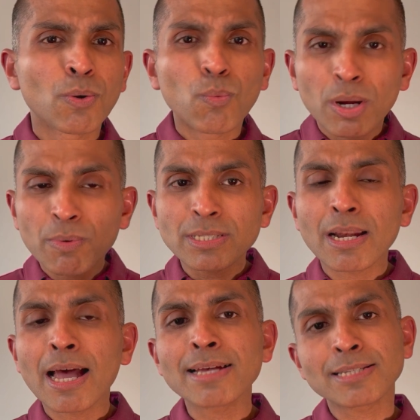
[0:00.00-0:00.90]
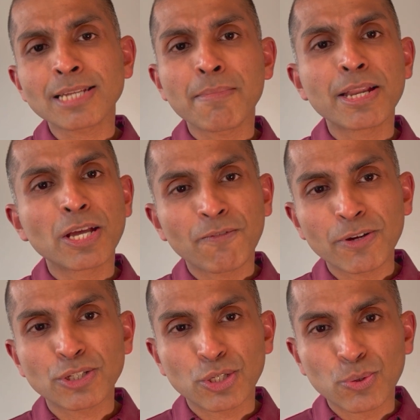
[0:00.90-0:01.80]
When was the last time any of
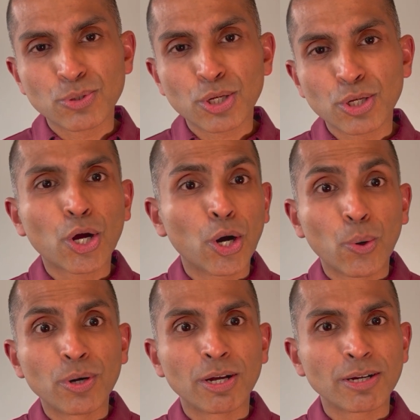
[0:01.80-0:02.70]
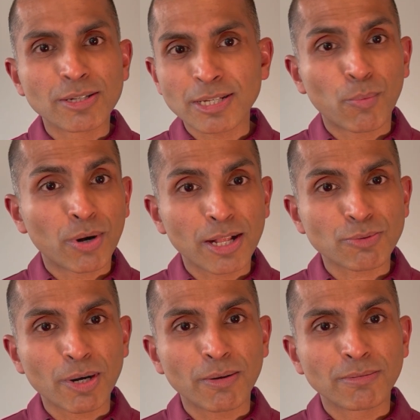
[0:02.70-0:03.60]
us used code someone else
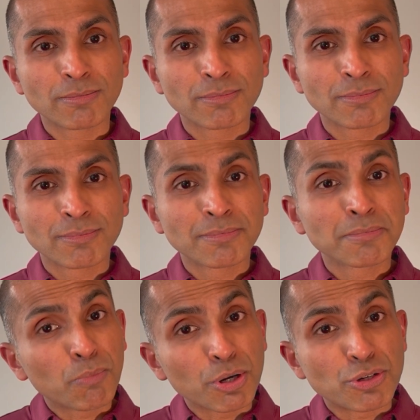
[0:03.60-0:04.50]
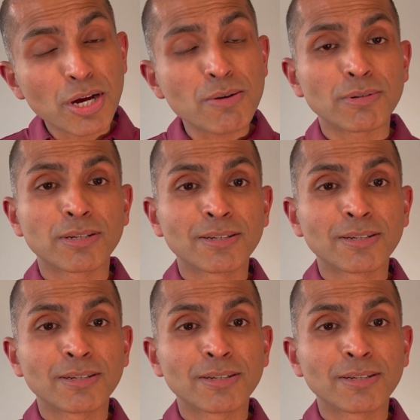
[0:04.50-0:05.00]
wrote? We don't.